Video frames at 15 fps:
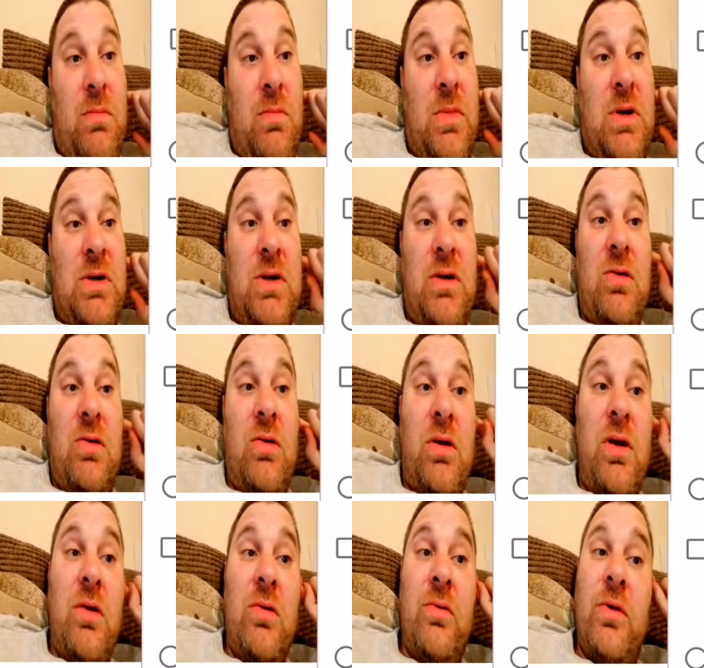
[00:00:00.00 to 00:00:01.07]
Like I said,
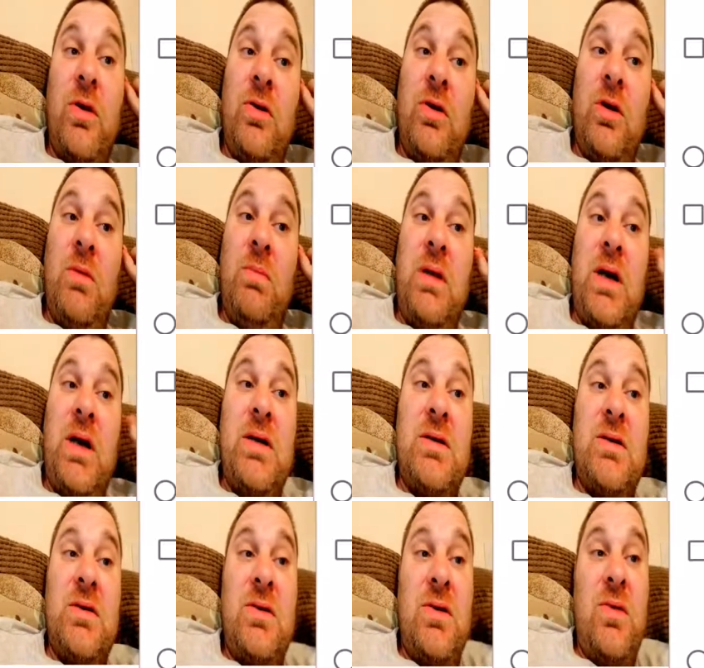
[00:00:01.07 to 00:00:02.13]
all that only applies
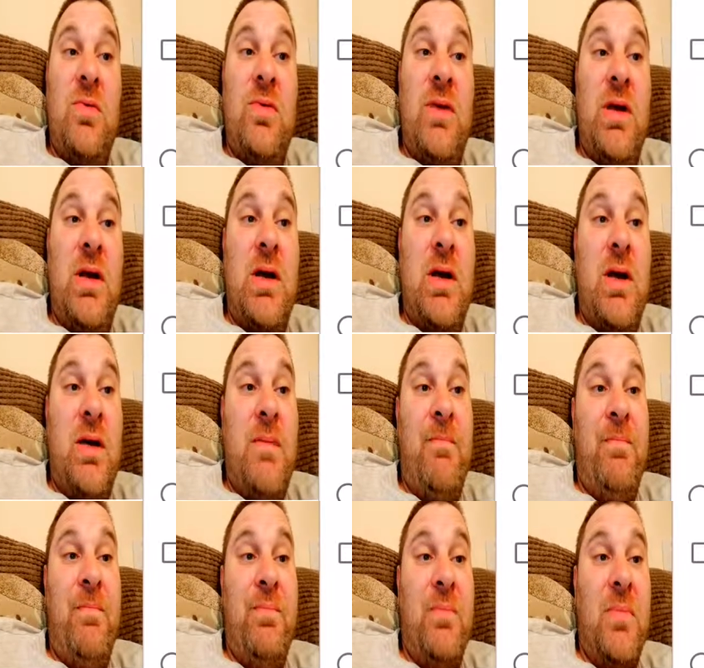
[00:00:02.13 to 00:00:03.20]
to
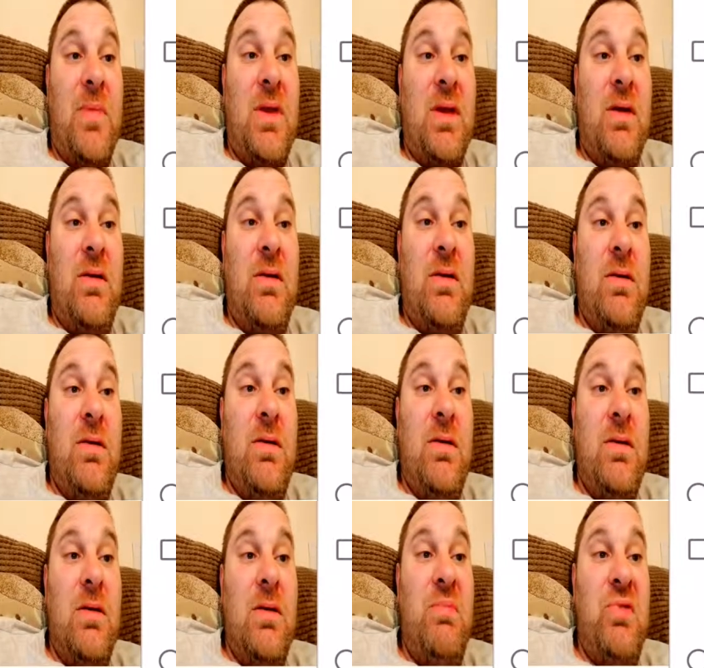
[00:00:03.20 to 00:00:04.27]
the
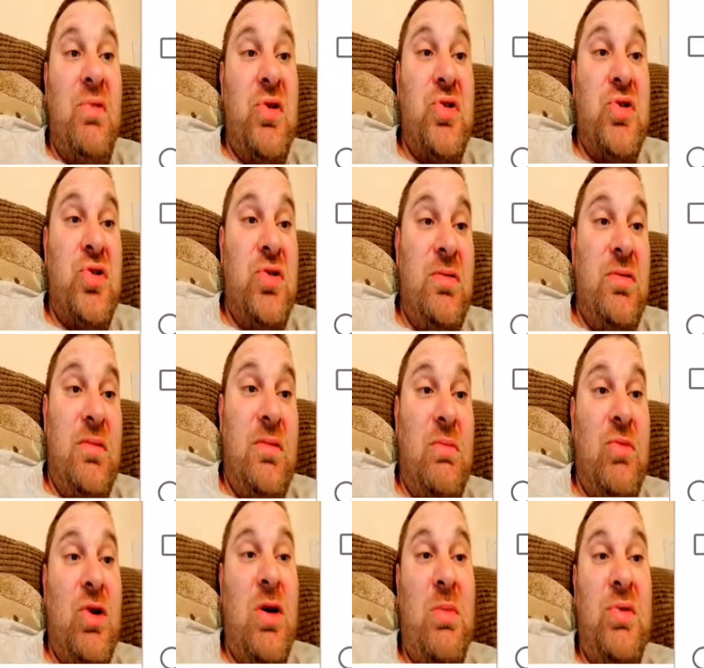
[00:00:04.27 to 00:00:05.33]
person. I'm
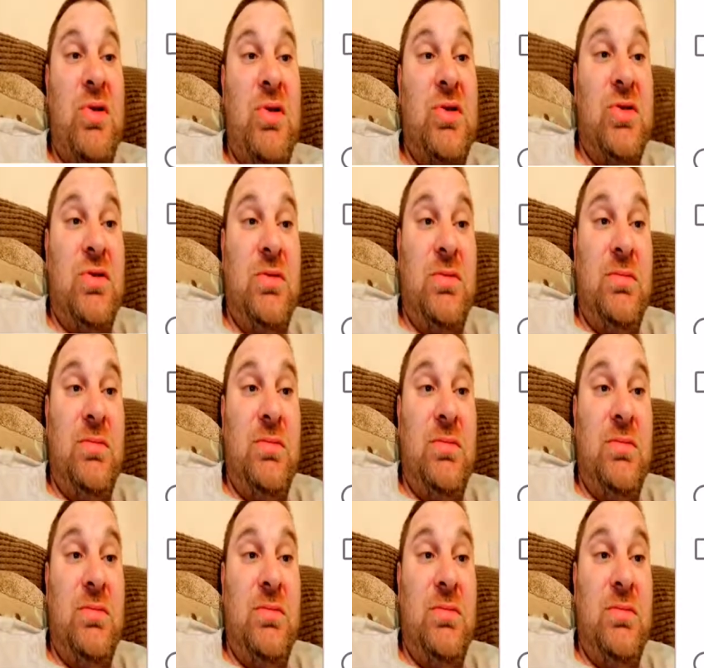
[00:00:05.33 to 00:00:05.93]
not a person.